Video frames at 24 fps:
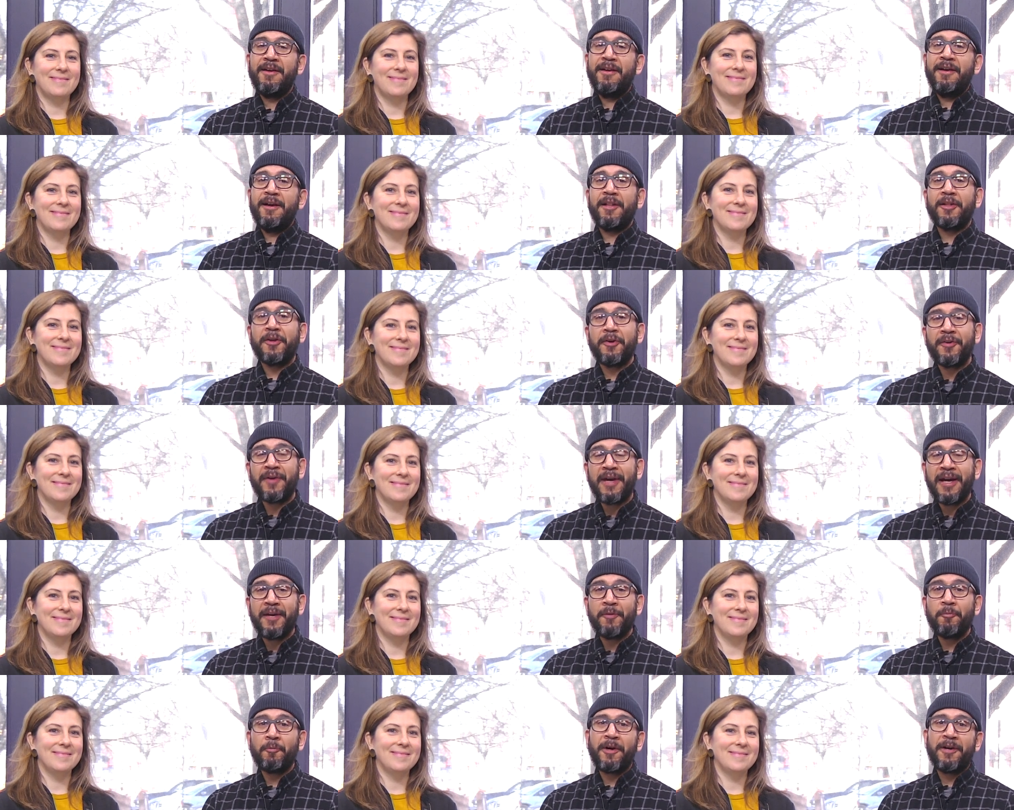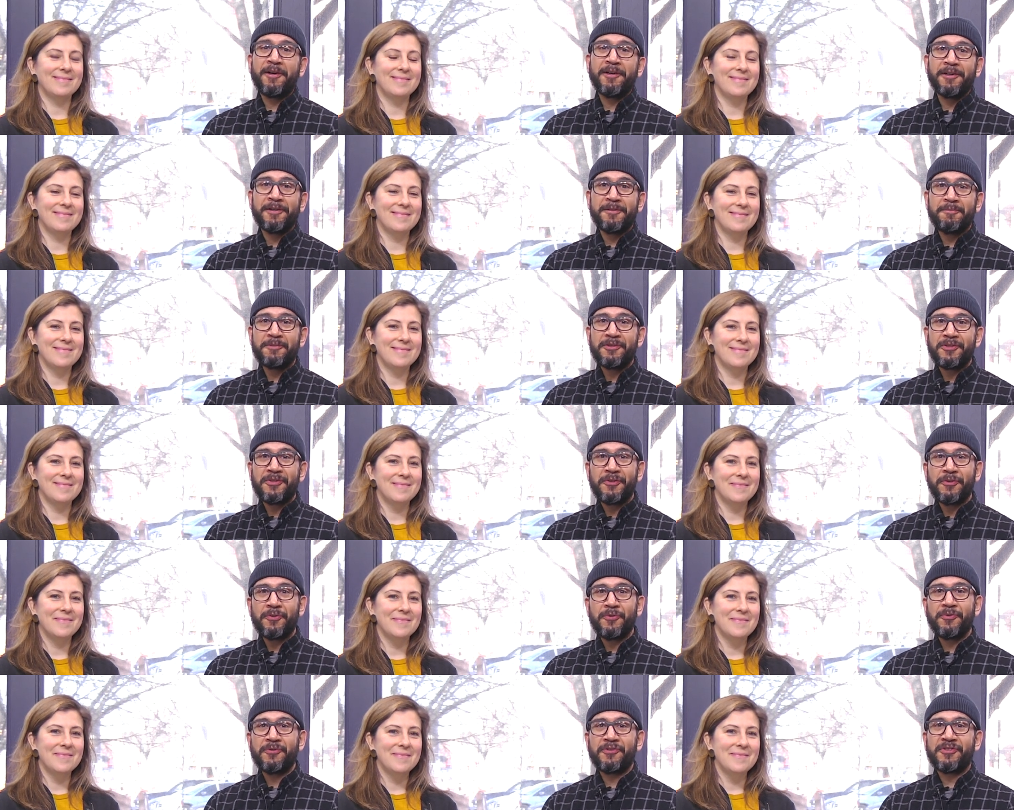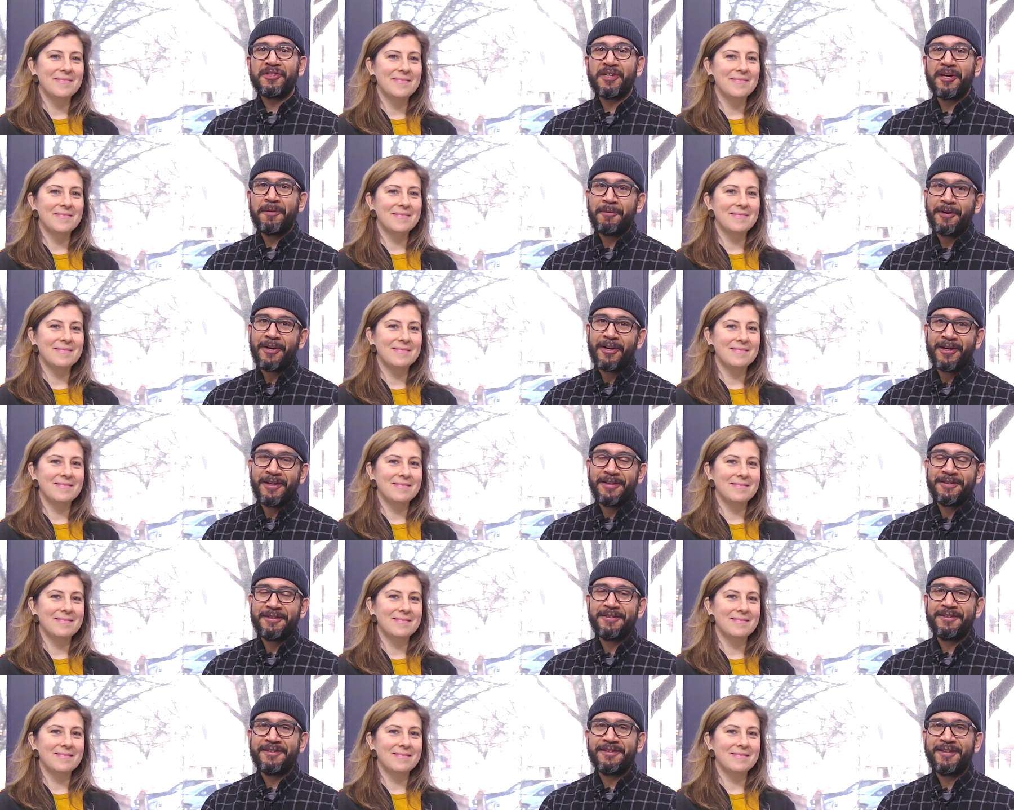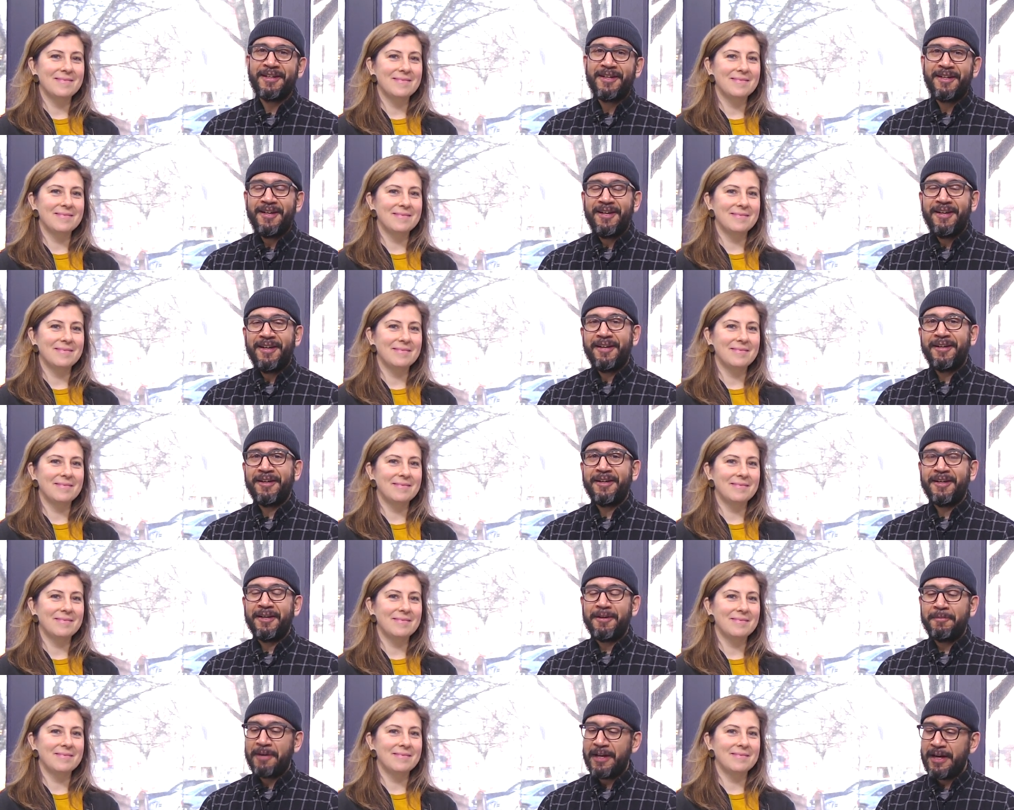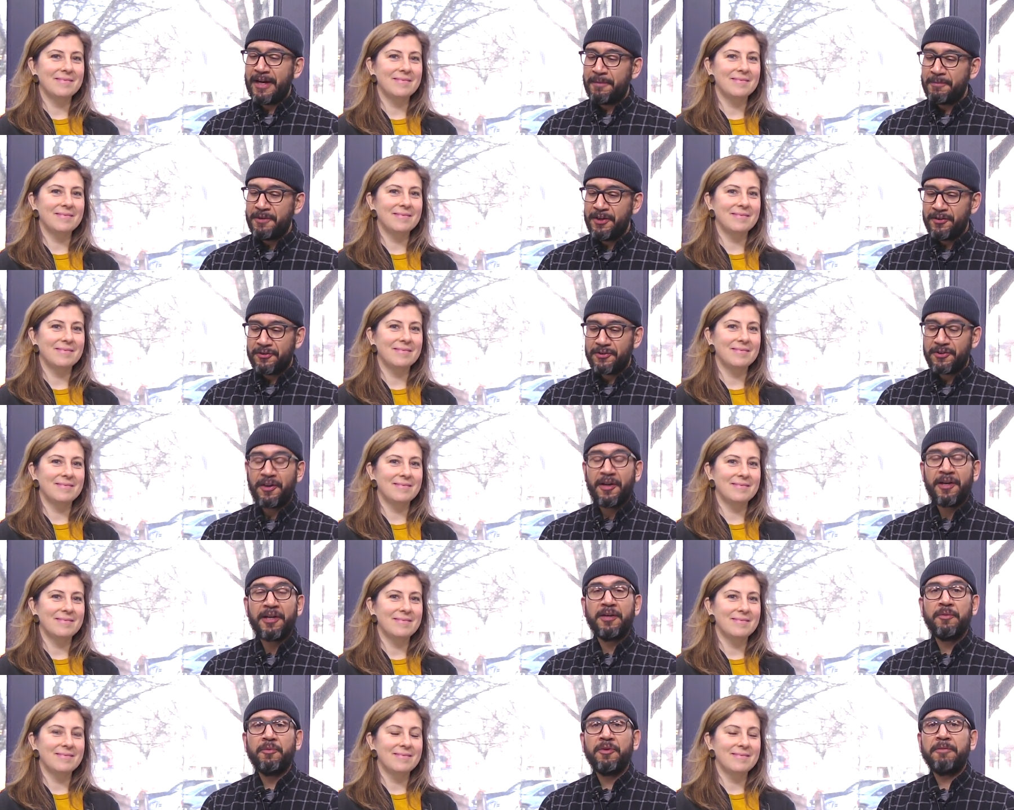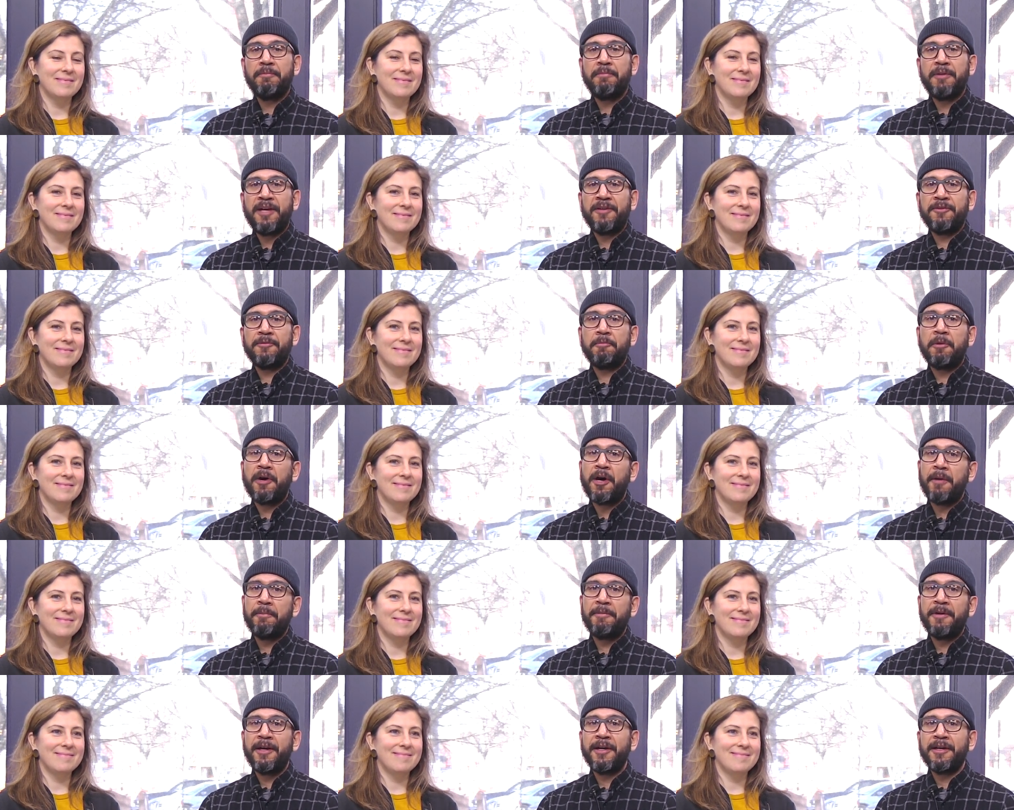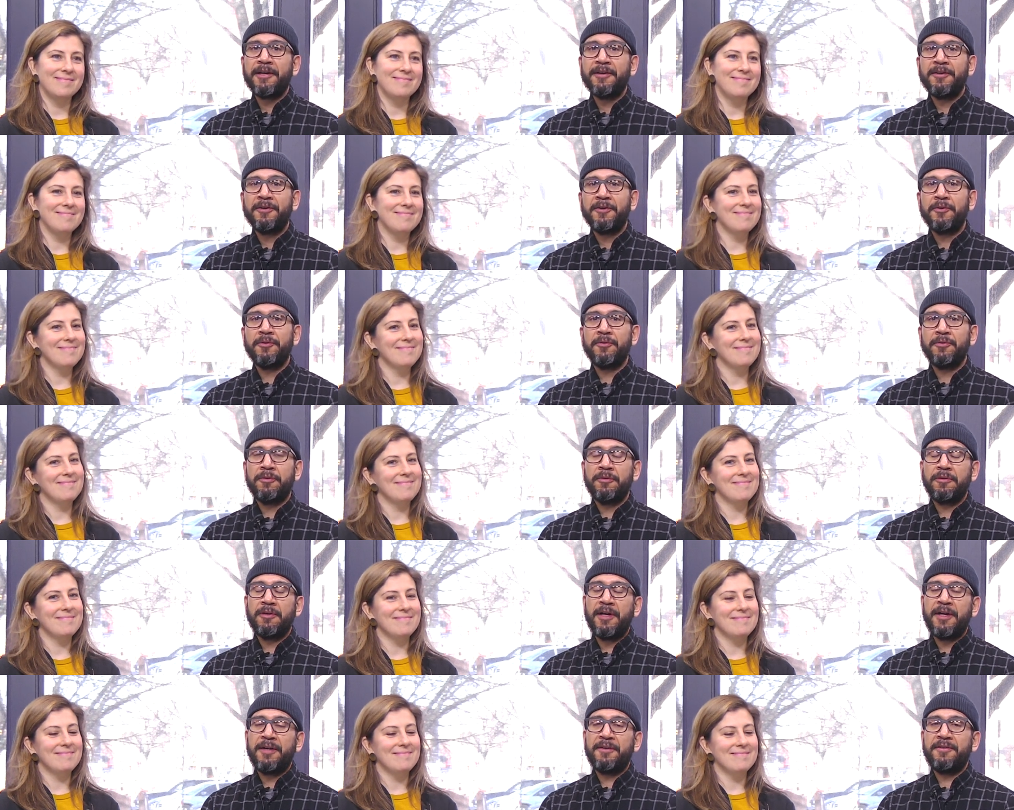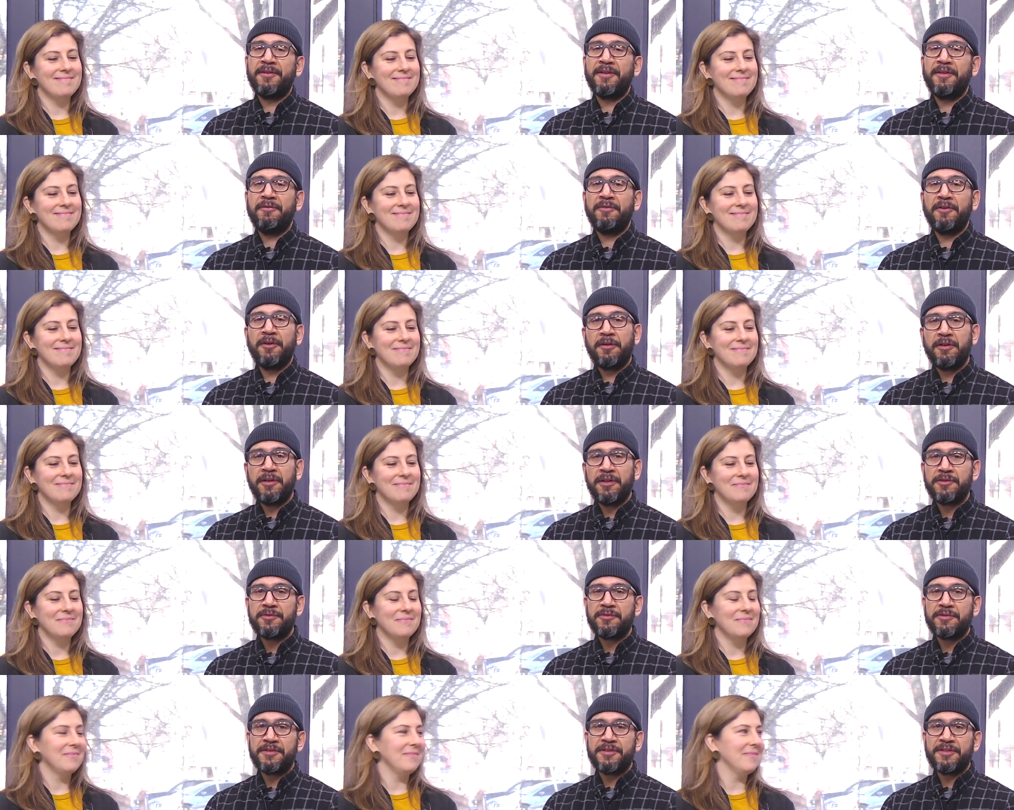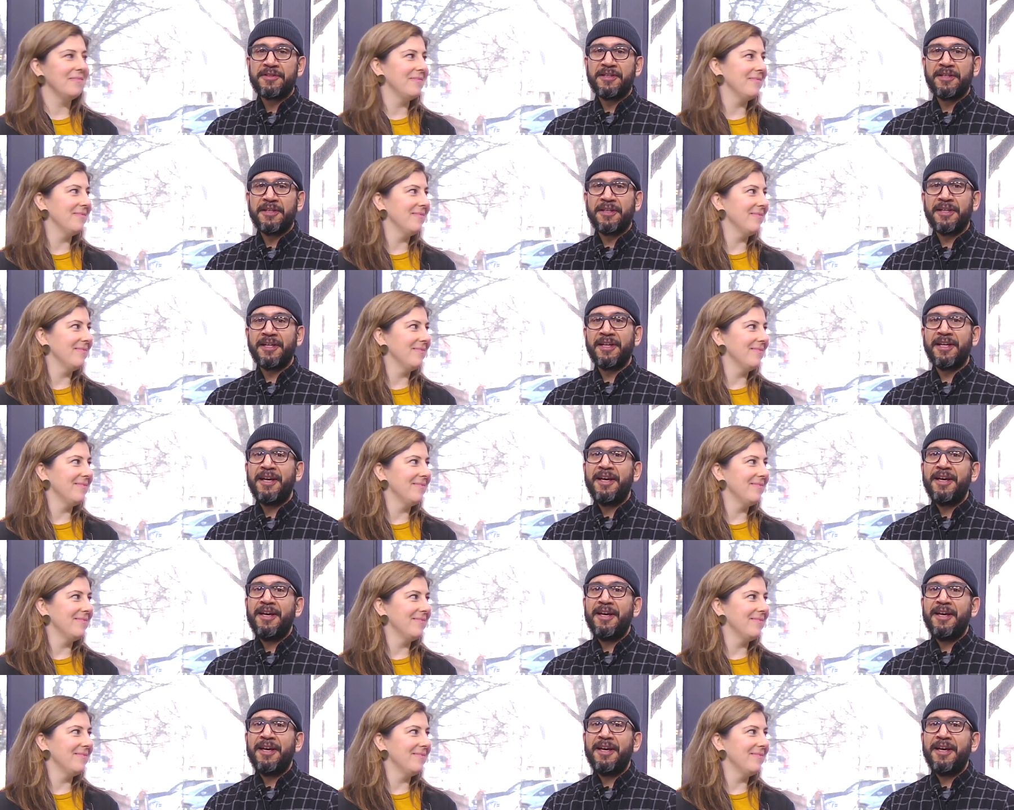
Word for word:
Speaker 1: Hello and welcome to Some Arts. Um, and I'm here talking with Bess Paupeck, who has a very interesting